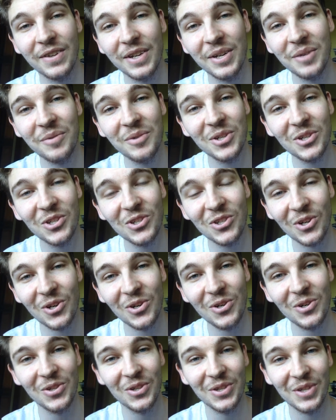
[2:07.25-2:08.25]
They don't want to show
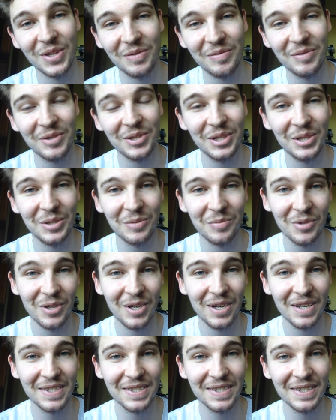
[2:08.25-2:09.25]
you that they're feeling
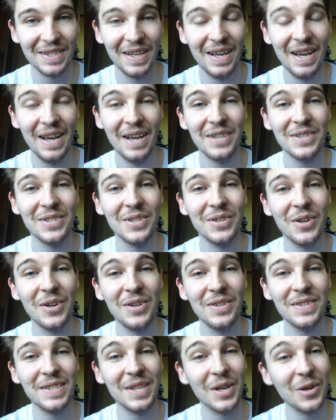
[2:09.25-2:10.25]
depressed. So
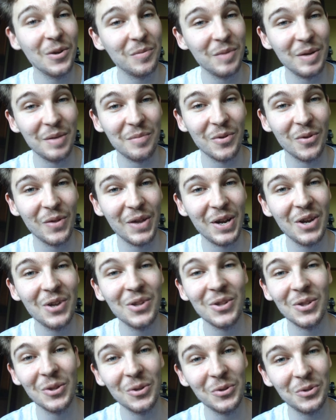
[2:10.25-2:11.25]
don't tell people they
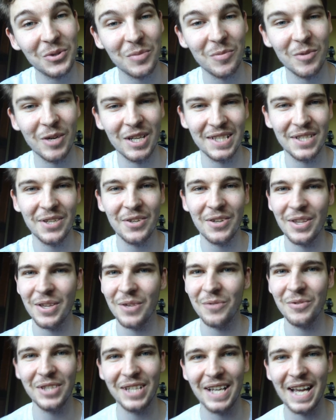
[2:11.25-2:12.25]
don't look depressed. They look like
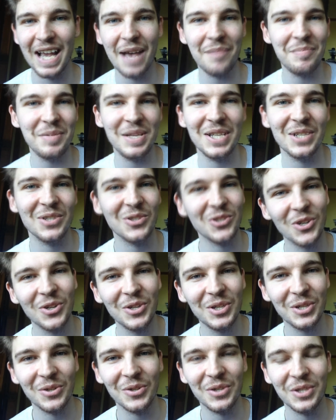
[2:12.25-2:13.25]
they're really happy and
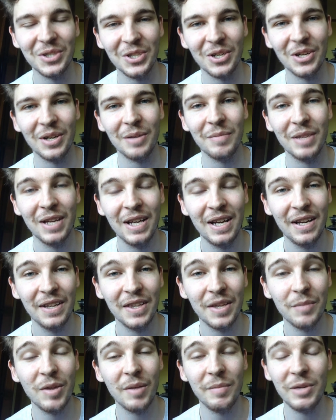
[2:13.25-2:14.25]
jolly all the time.
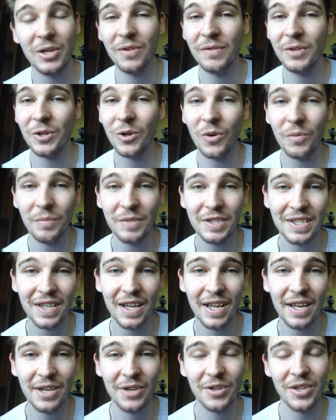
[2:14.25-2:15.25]
They might be
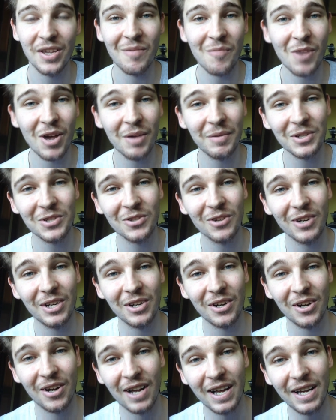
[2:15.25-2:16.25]
overcompensating or they might be trying
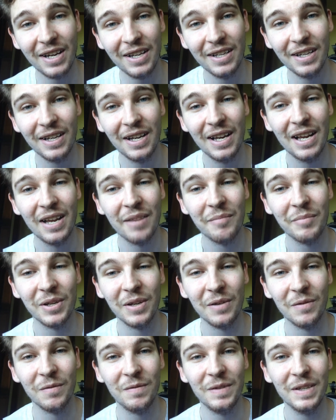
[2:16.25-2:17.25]
to hide it,
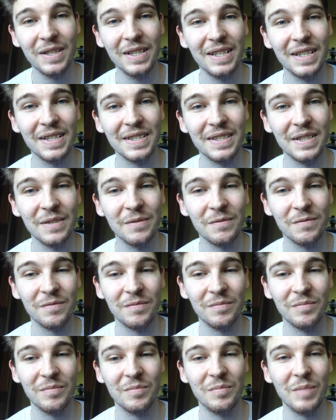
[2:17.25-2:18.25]
but feeling as if
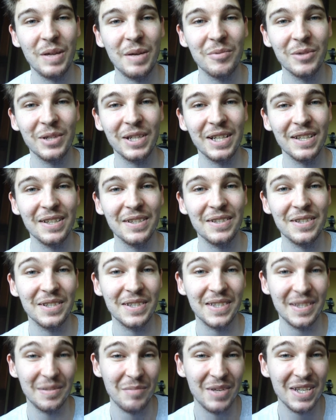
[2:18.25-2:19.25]
people are going to
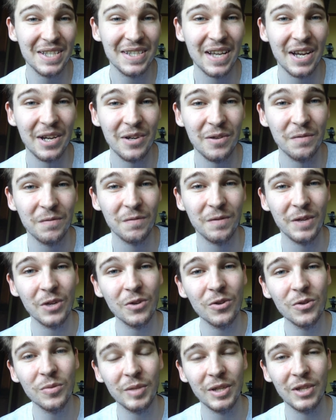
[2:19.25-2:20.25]
dismiss how you
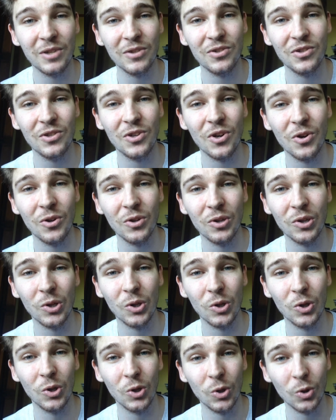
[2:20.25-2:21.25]
feel because you don't
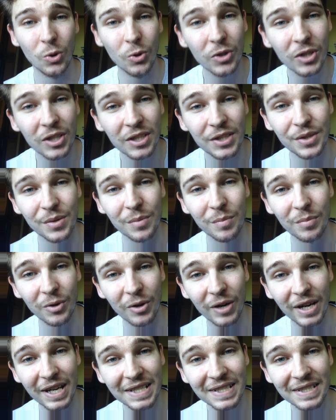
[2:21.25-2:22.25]
look
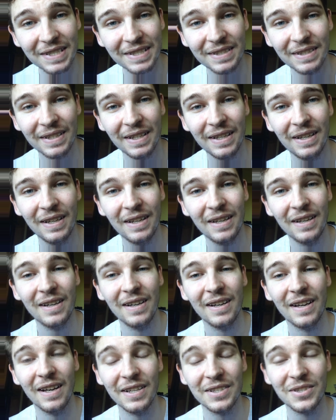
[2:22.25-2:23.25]
depressed,
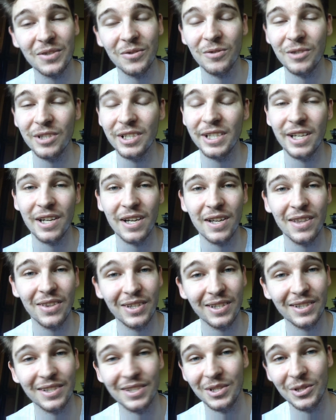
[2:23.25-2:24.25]
that's a really hard
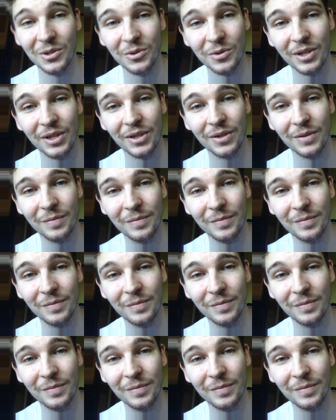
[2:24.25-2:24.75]
thing to deal with.